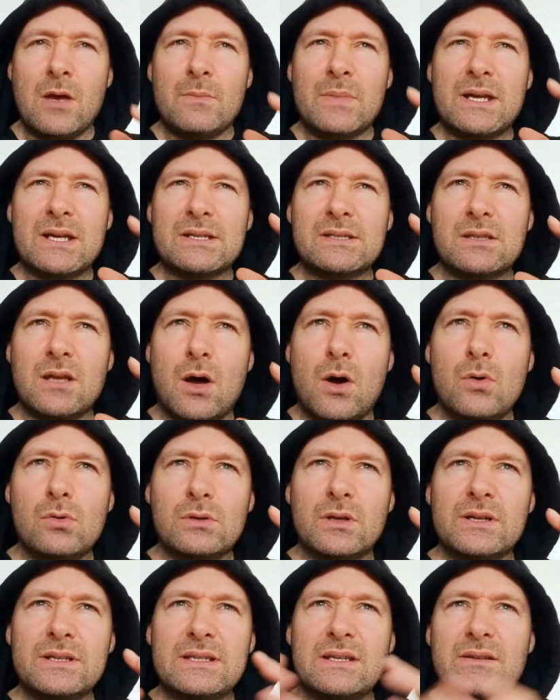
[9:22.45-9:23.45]
Because the
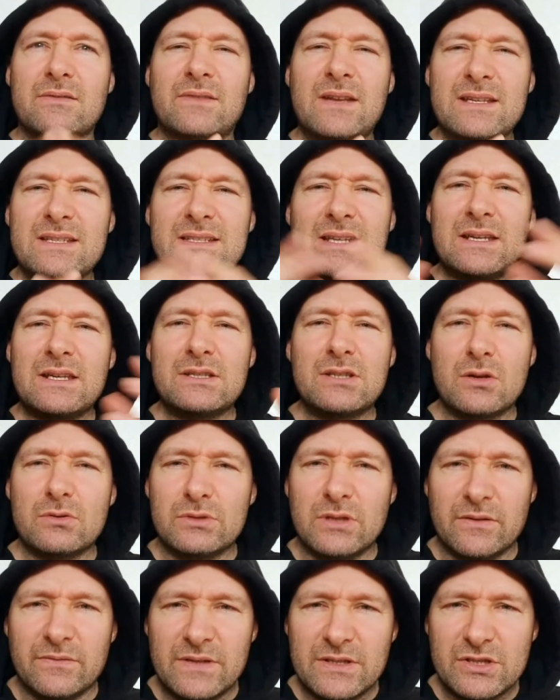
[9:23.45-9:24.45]
whole idea of, let's say you
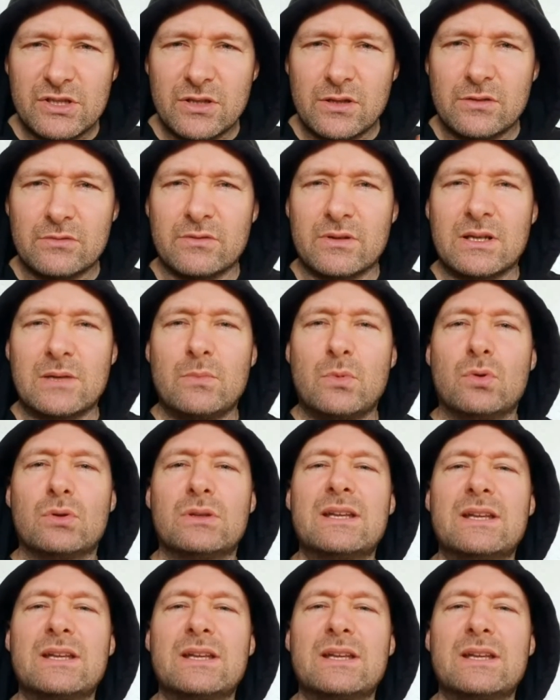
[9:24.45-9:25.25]
don't love each other anymore,